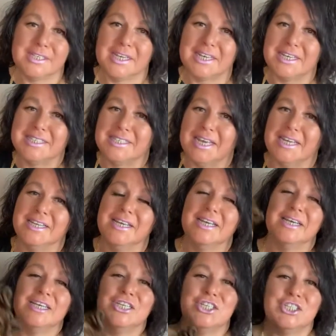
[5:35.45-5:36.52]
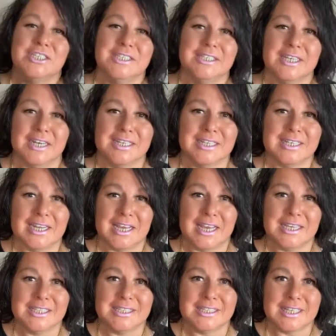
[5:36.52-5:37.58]
Like I said, she's done in
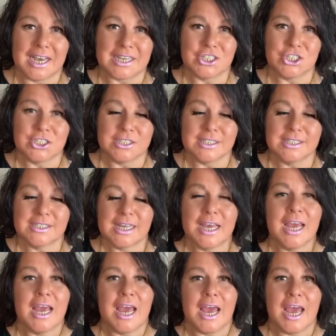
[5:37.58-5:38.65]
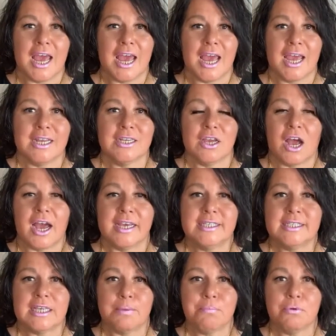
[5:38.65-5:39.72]
8 sections, and I
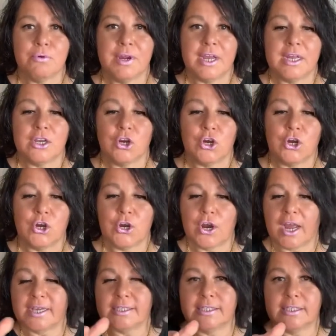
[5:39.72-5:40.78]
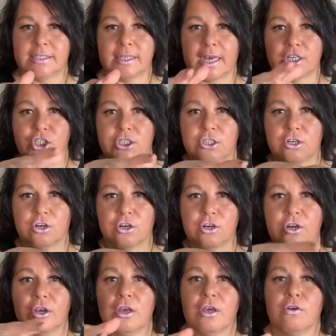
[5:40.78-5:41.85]
separate her, I section her
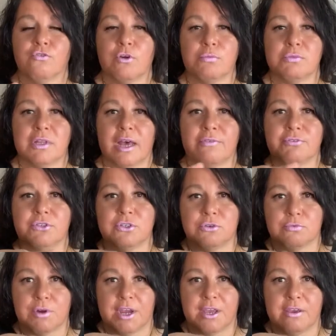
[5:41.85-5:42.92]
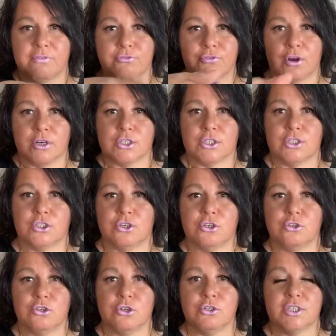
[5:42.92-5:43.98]
from left to right first. So
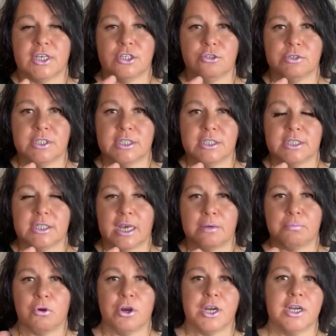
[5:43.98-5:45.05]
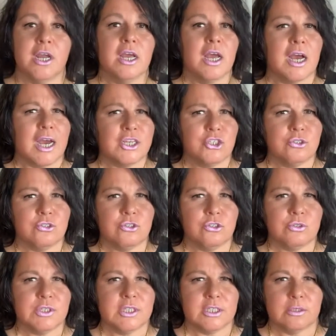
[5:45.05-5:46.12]
you'll notice I do a zigzag parting. I choose to do
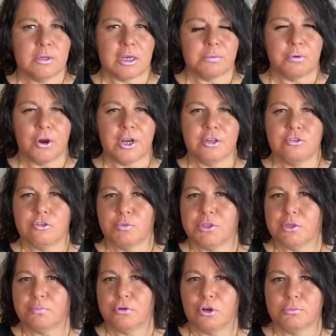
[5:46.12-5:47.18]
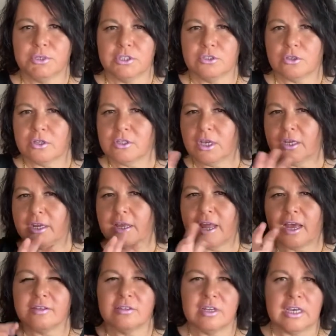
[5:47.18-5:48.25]
a zigzag parting so when the perming is all done, it
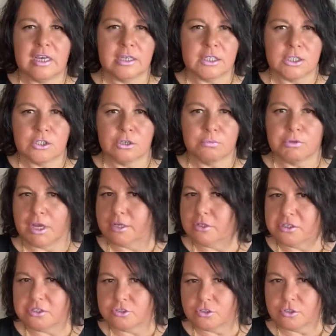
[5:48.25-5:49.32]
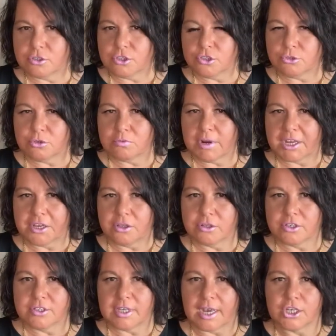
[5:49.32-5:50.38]
has an easier blend. You can certainly do a regular
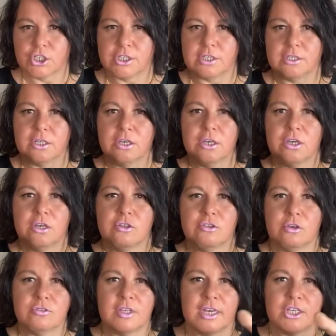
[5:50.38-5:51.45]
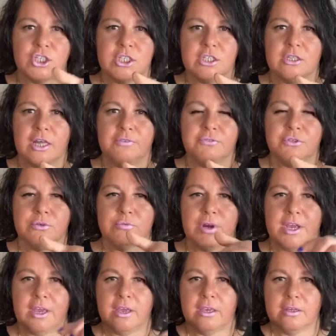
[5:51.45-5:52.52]
sectioning. So sectioning left to
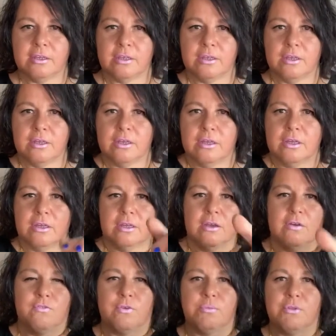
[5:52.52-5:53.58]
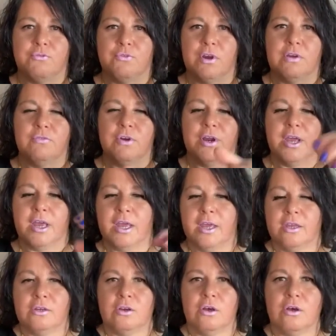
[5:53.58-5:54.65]
right, from the front of her
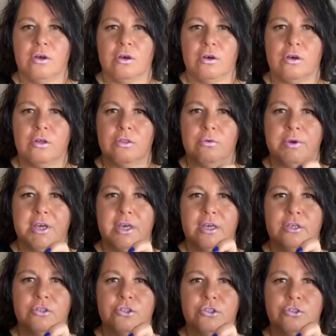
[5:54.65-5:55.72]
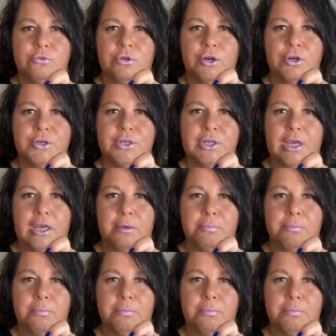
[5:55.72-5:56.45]
head all the way to her knee.